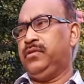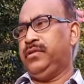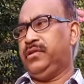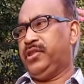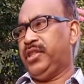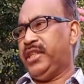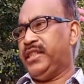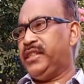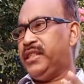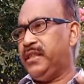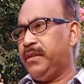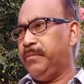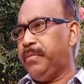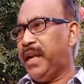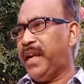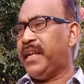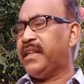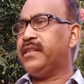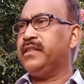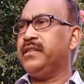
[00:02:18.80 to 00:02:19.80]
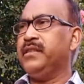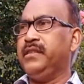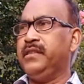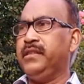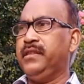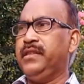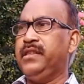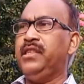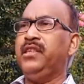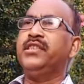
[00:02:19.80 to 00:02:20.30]
tracing back
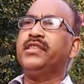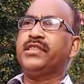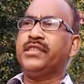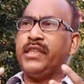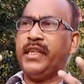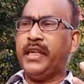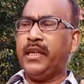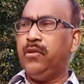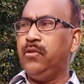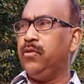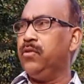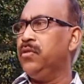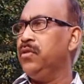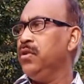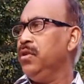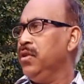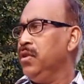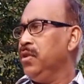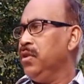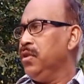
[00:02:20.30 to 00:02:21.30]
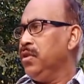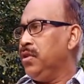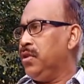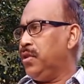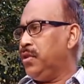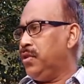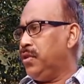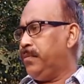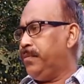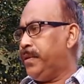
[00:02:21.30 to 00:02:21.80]
years ago,
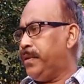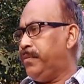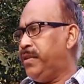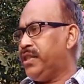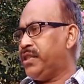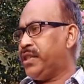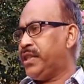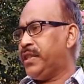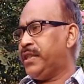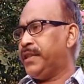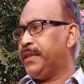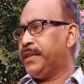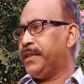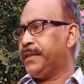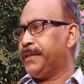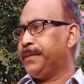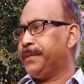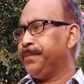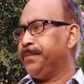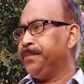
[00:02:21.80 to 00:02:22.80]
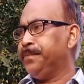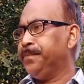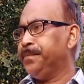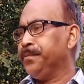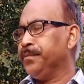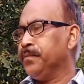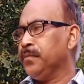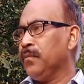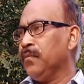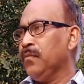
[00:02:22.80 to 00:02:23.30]
publishing,
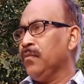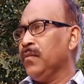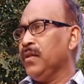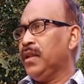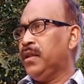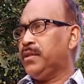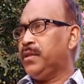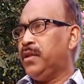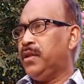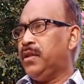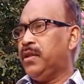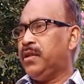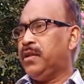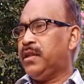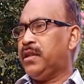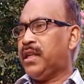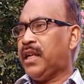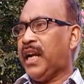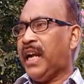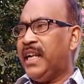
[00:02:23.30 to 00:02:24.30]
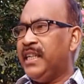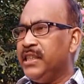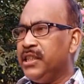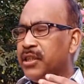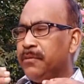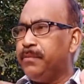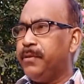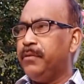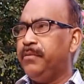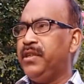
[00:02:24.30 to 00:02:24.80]
the kind
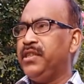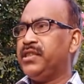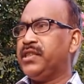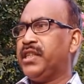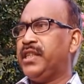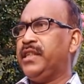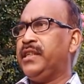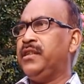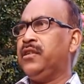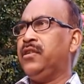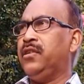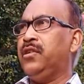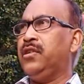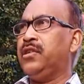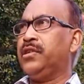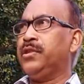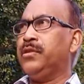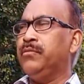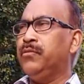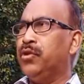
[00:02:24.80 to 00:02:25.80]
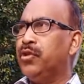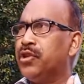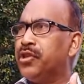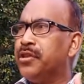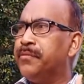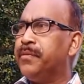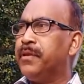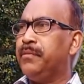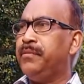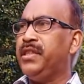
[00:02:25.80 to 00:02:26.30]
of publishing or the mode
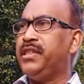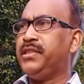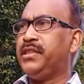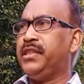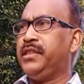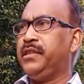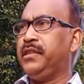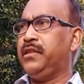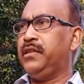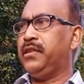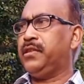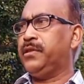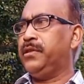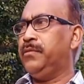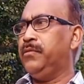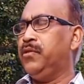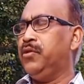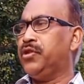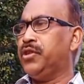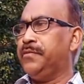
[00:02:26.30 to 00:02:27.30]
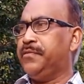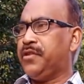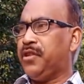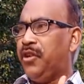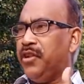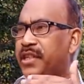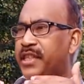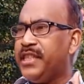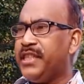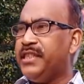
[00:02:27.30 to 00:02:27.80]
of publishing or the mode of
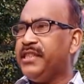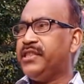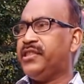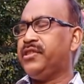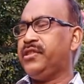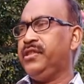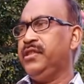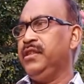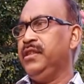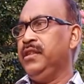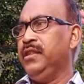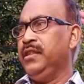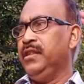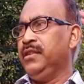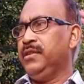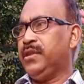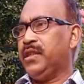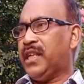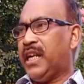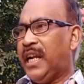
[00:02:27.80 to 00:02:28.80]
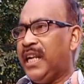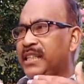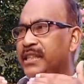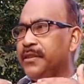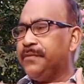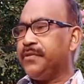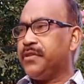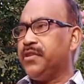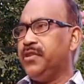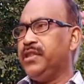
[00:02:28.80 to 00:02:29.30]
content, the kind
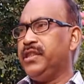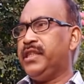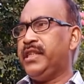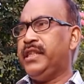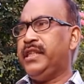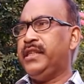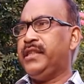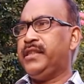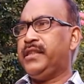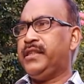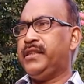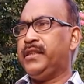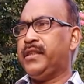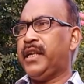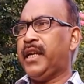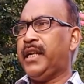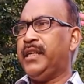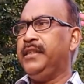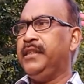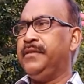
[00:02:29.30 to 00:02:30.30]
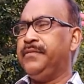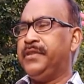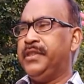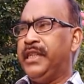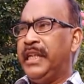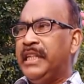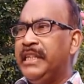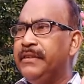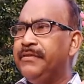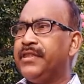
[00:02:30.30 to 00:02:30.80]
of content or the kind of
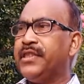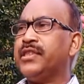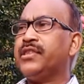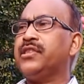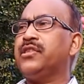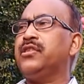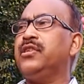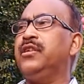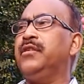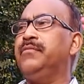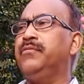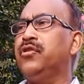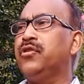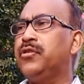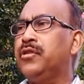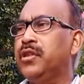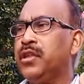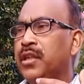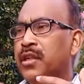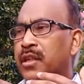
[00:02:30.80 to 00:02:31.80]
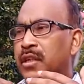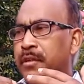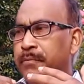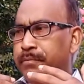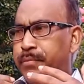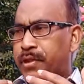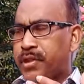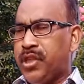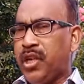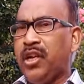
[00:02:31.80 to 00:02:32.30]
deliberation of book
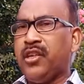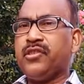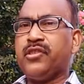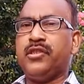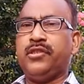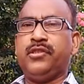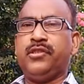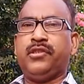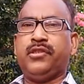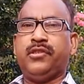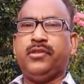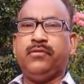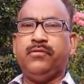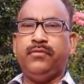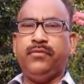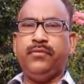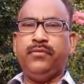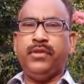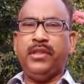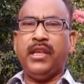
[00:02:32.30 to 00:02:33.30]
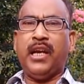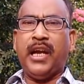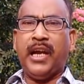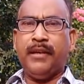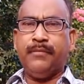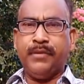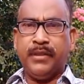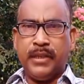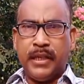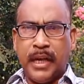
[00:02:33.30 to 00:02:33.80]
productions we
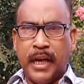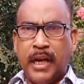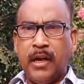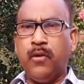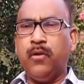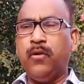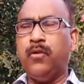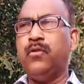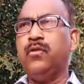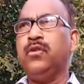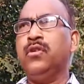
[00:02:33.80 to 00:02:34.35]
have now